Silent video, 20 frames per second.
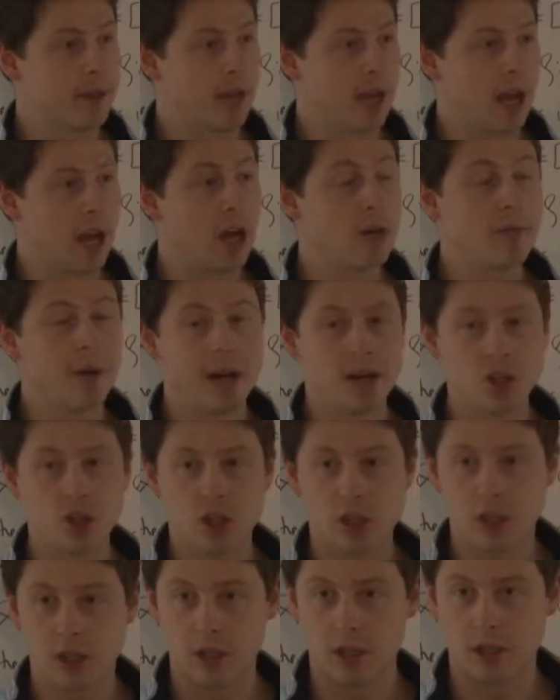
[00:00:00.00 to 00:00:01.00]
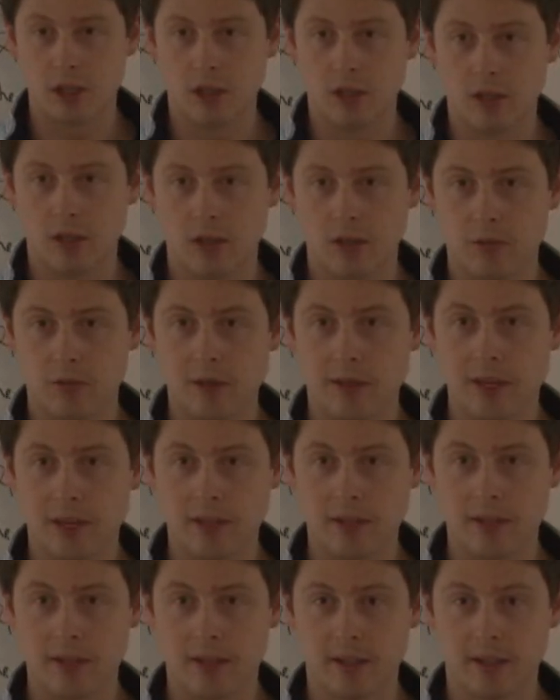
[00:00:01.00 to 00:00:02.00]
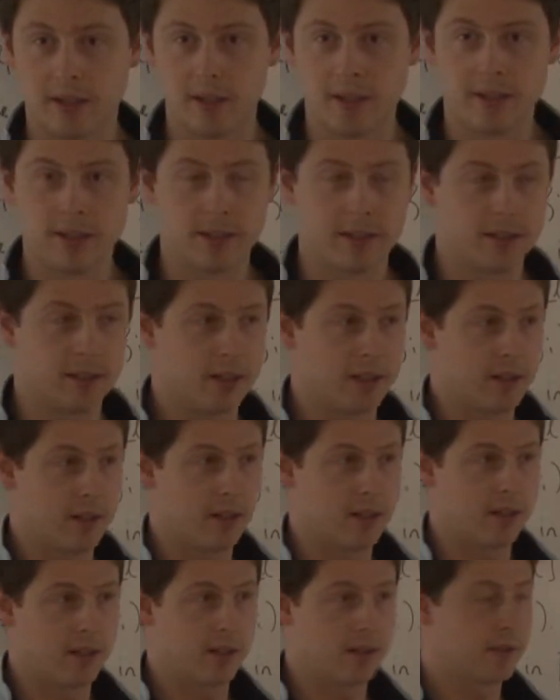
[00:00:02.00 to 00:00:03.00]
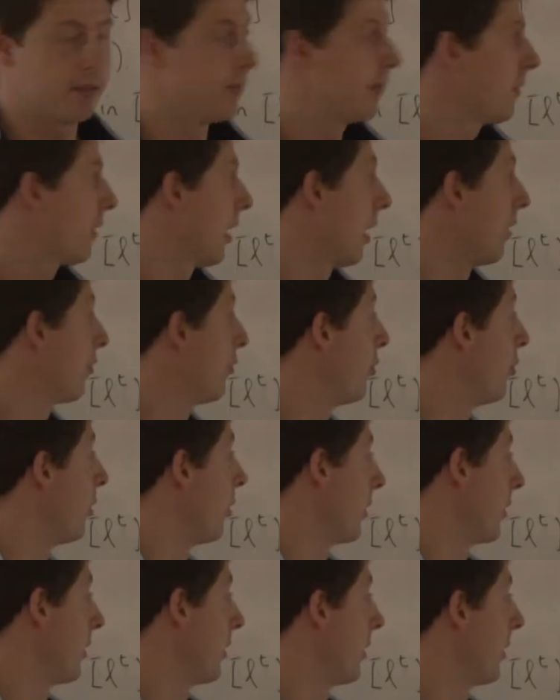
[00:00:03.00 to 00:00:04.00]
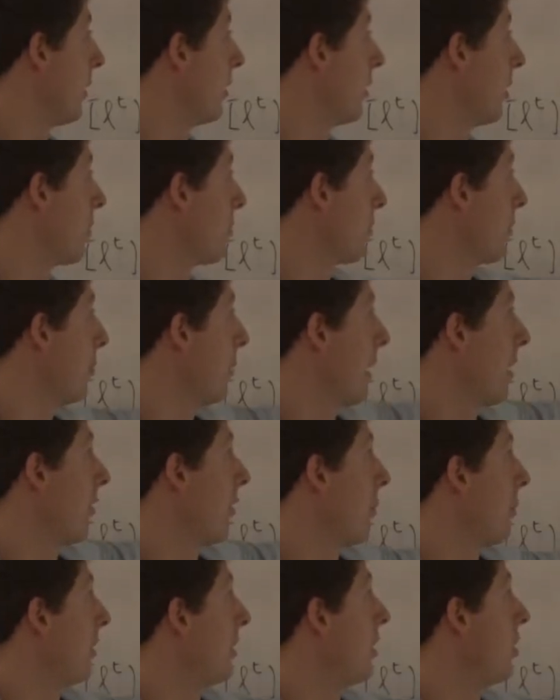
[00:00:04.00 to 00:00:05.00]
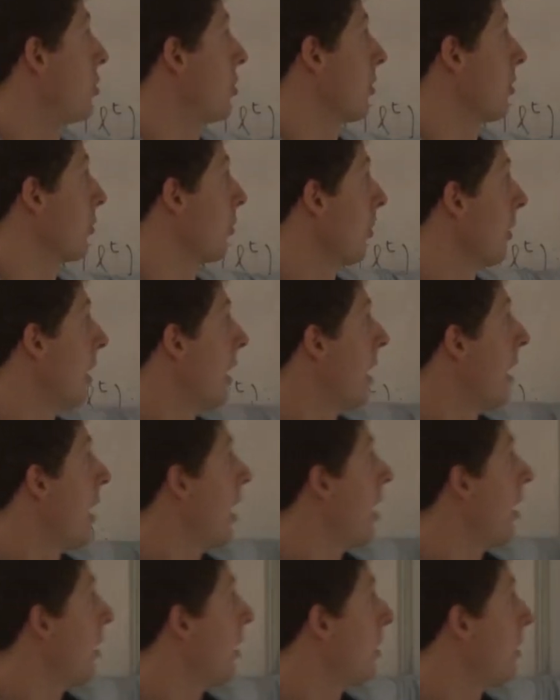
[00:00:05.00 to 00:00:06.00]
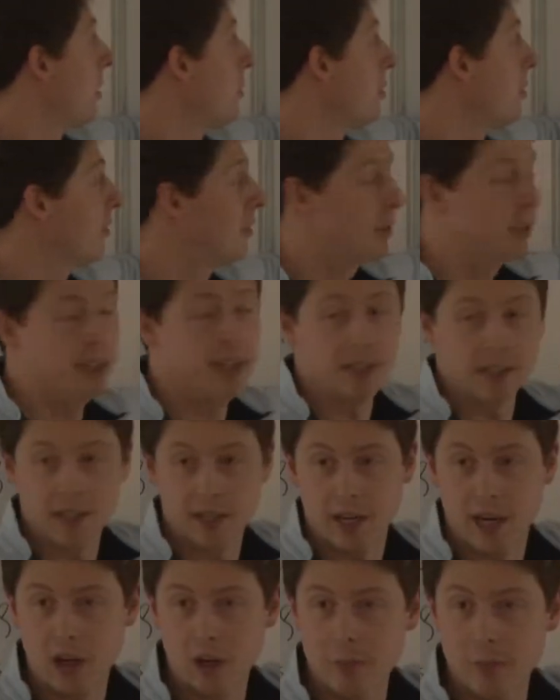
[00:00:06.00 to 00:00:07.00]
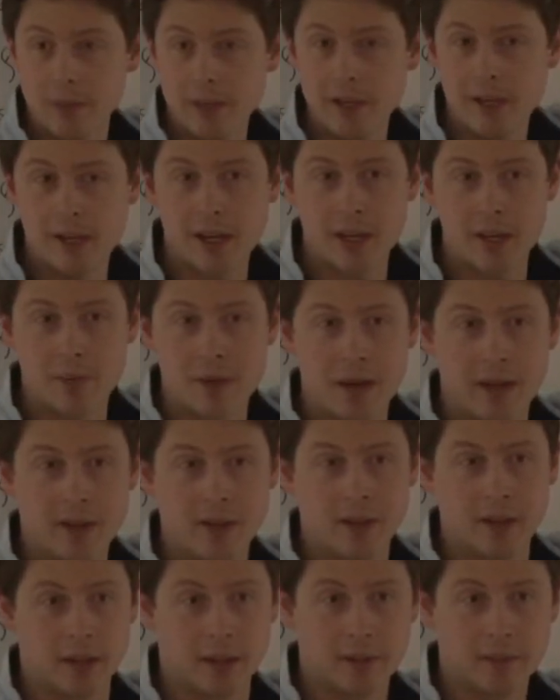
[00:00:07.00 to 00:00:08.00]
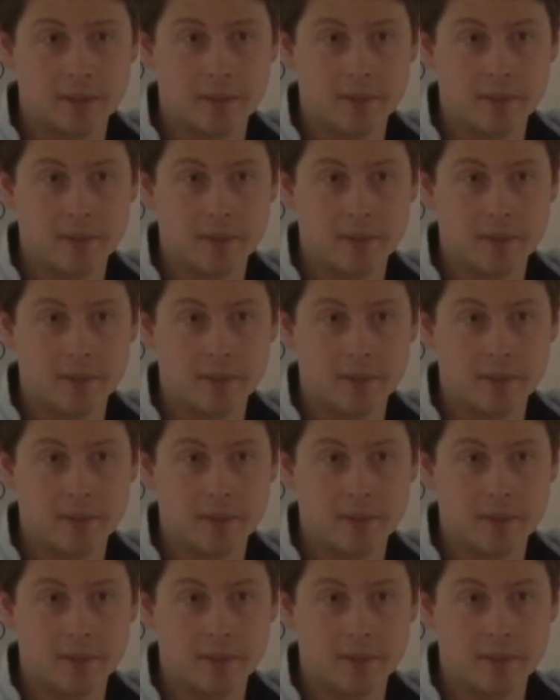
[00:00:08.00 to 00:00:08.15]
how much we can afford in terms of parallel repetition. In terms of t, how big can I make t?